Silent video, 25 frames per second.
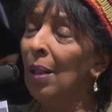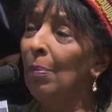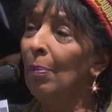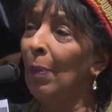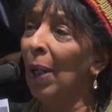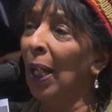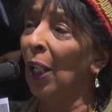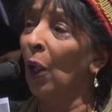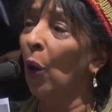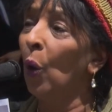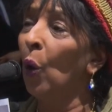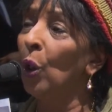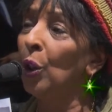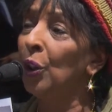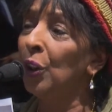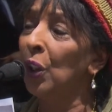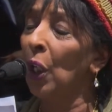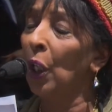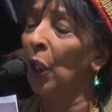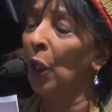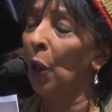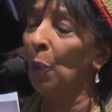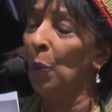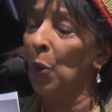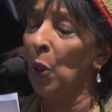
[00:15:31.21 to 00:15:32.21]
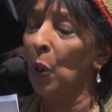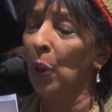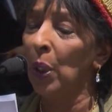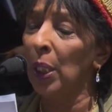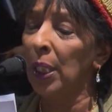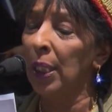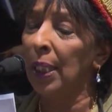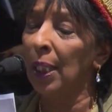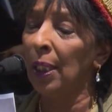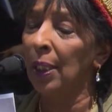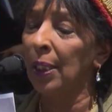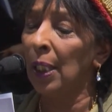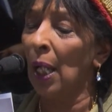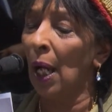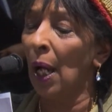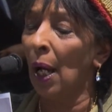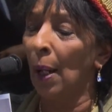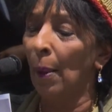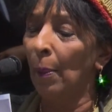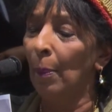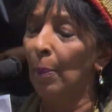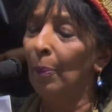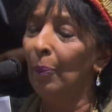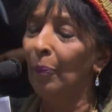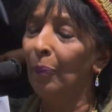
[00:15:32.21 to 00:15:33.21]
but also a community hub.